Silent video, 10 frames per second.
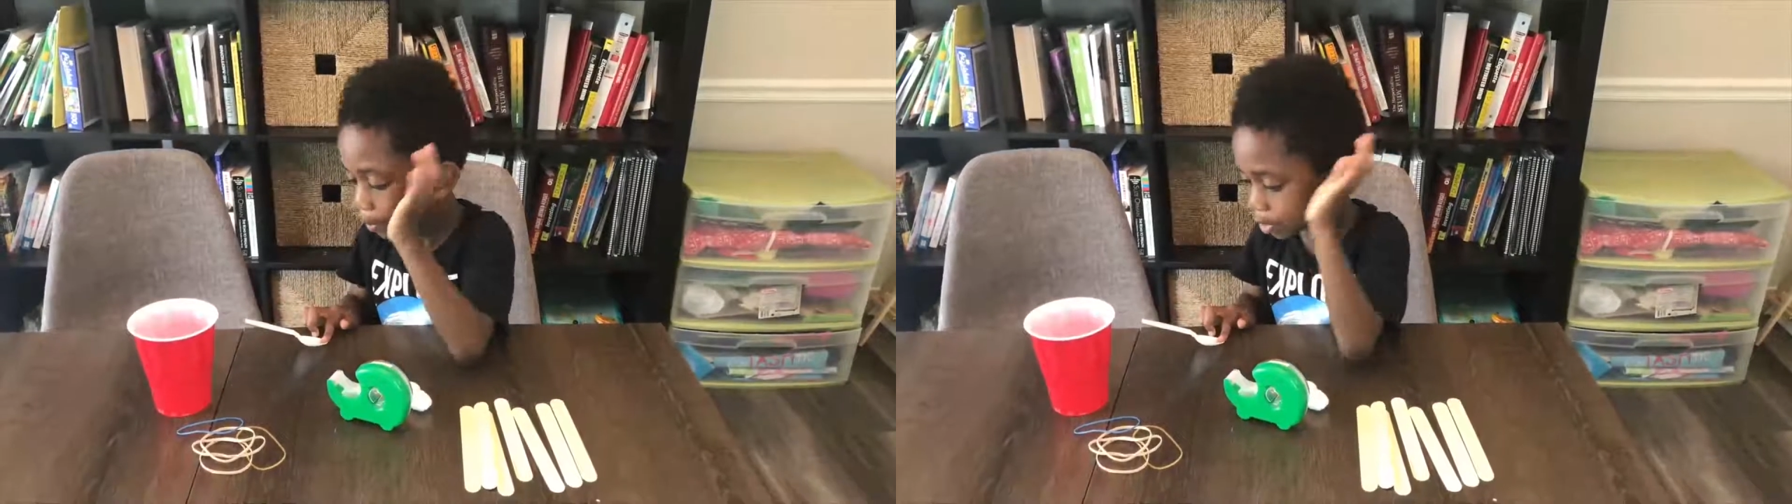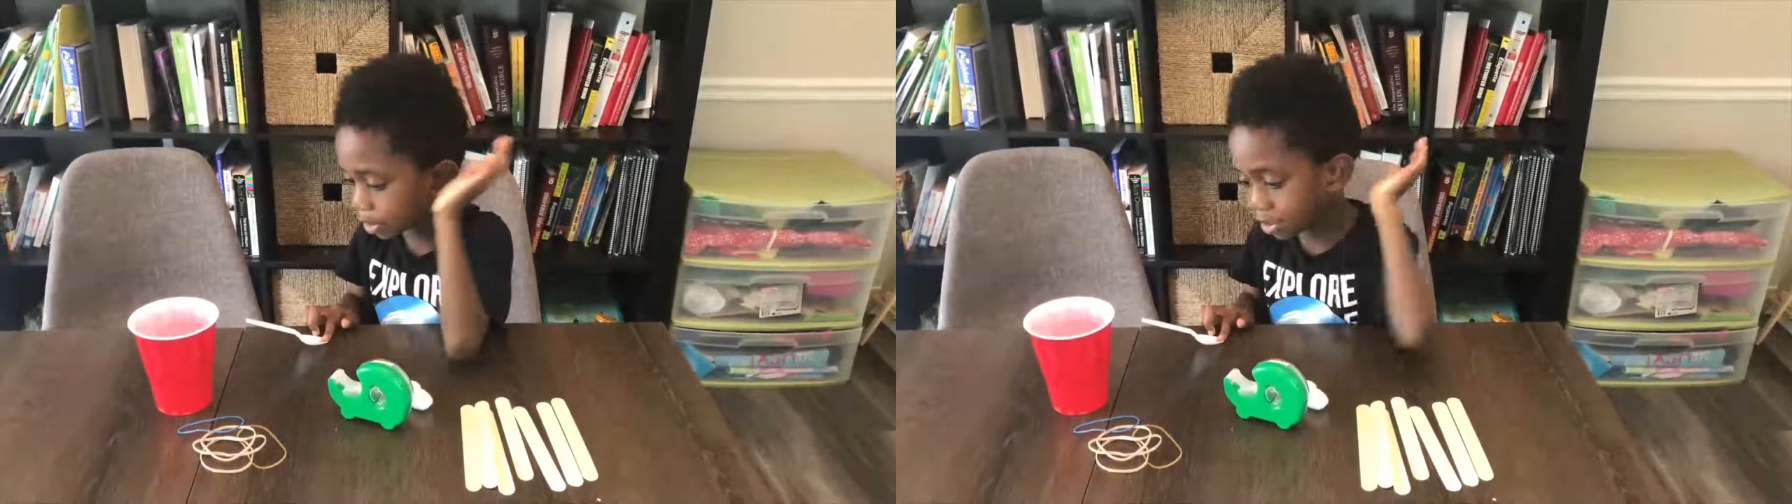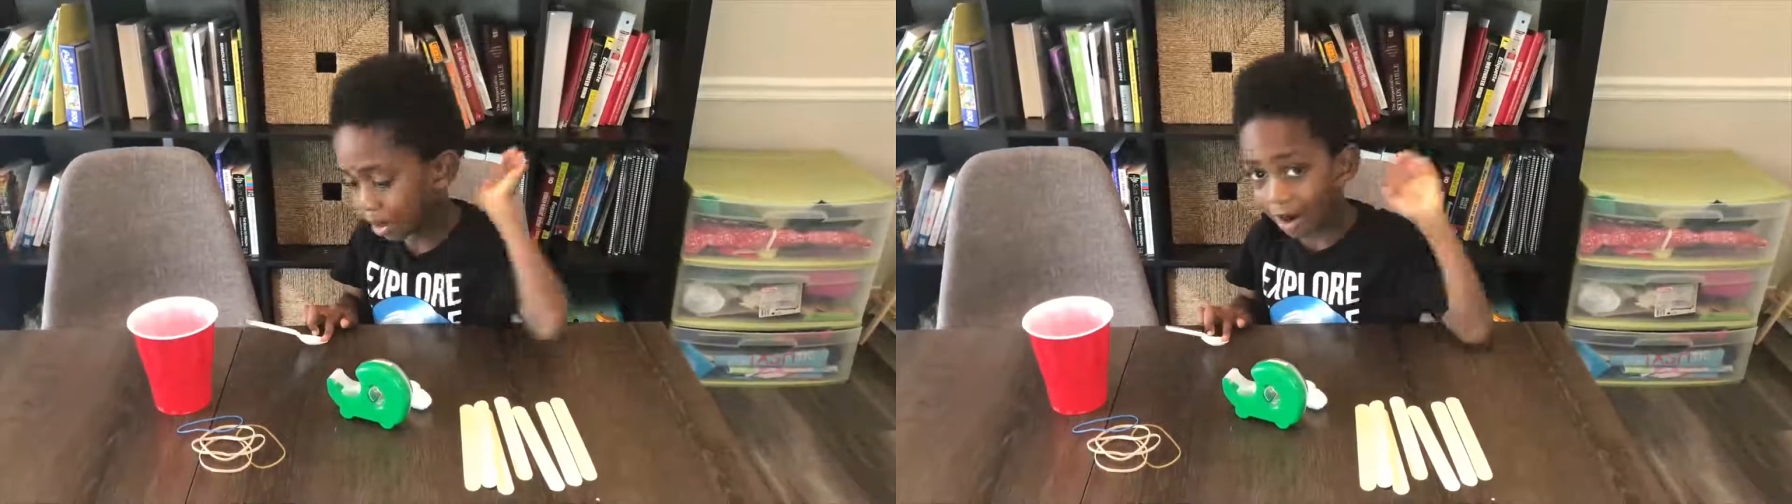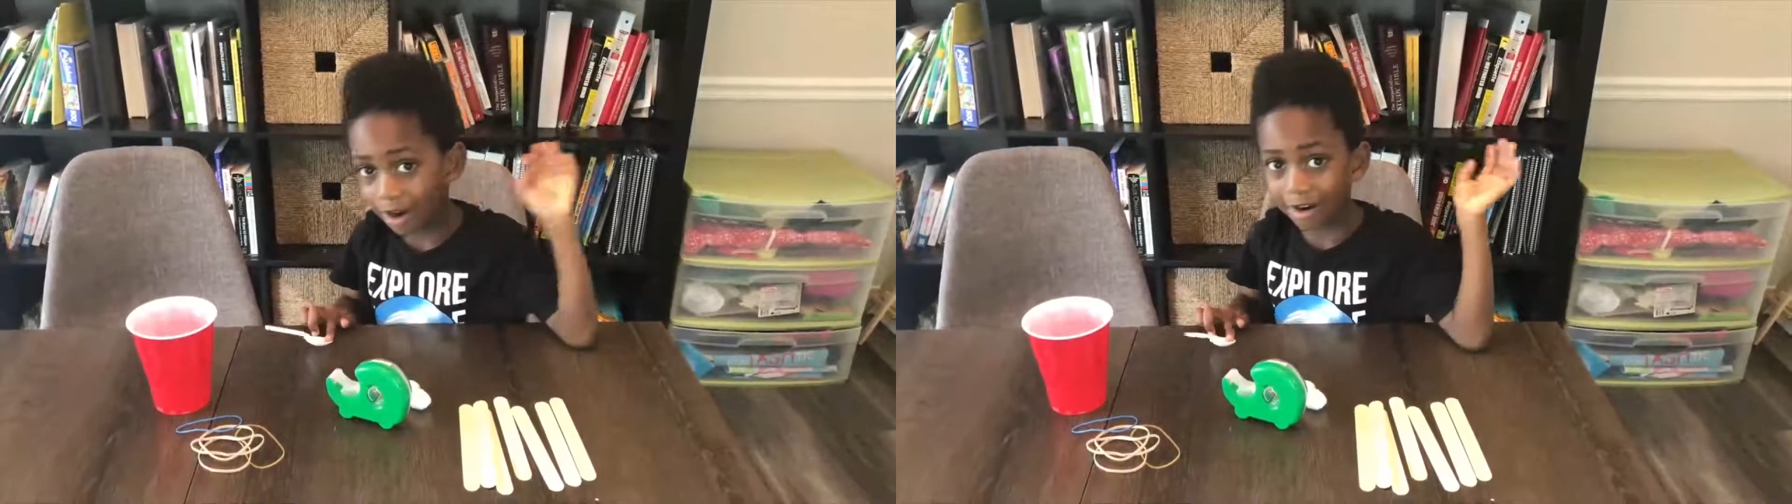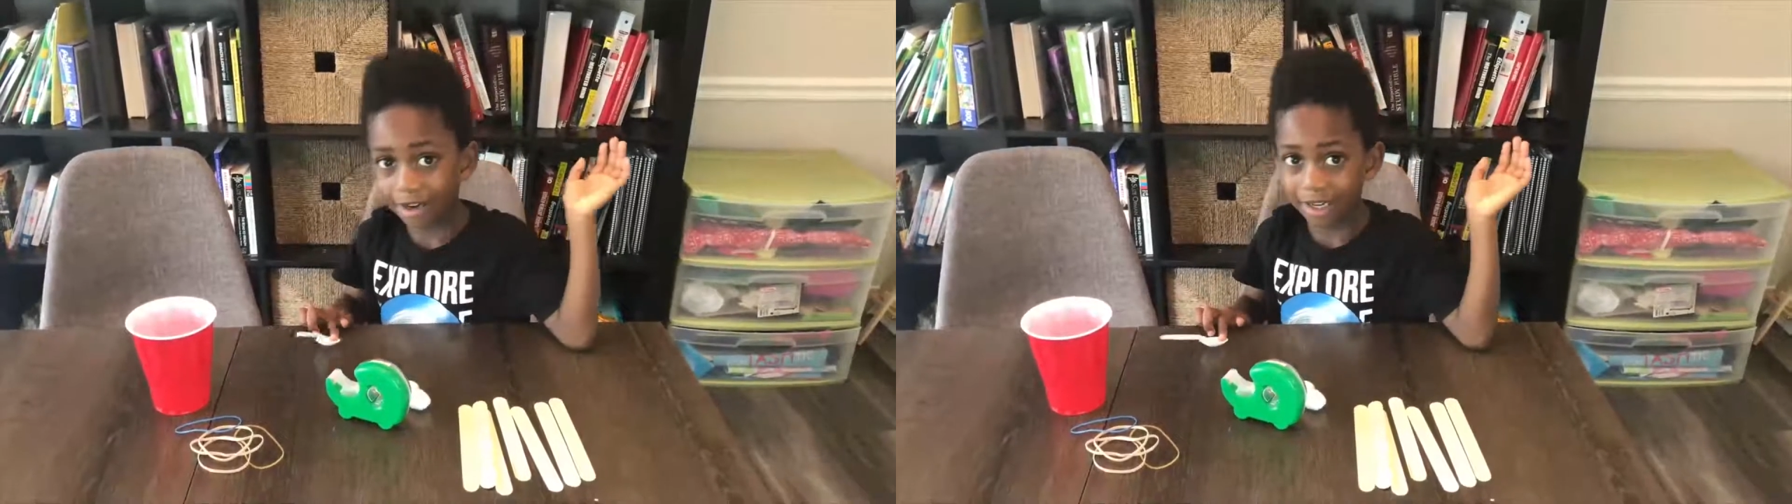
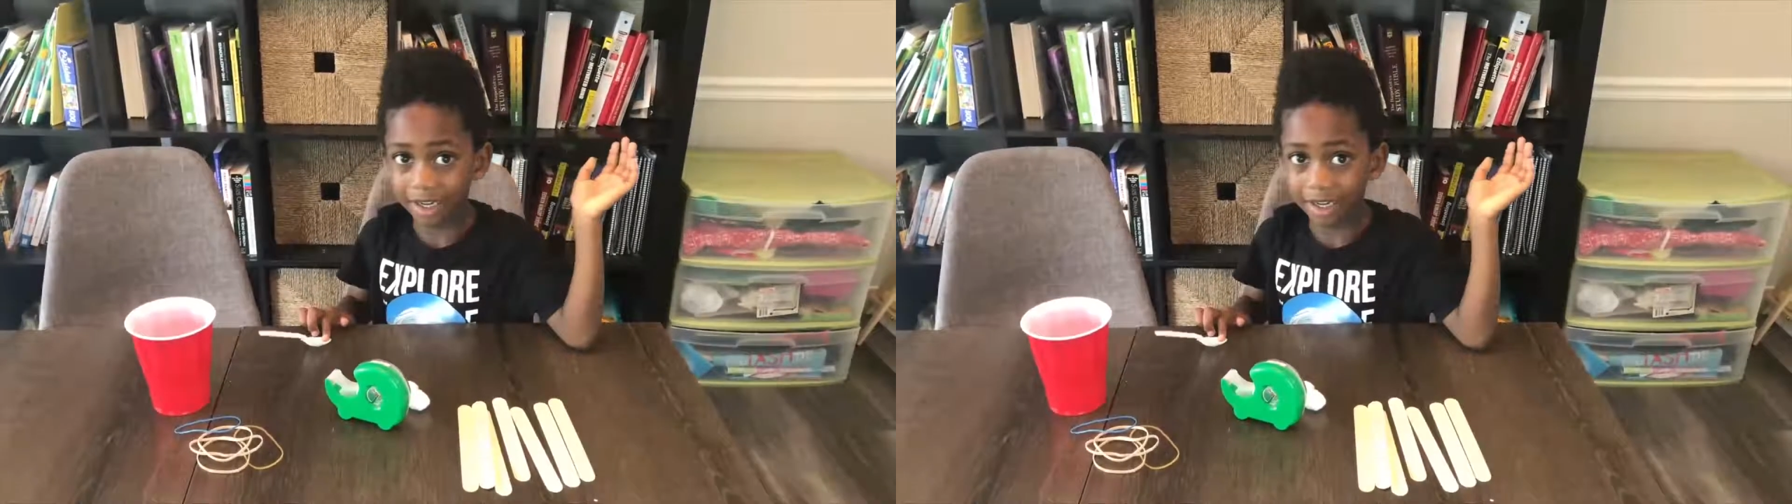started.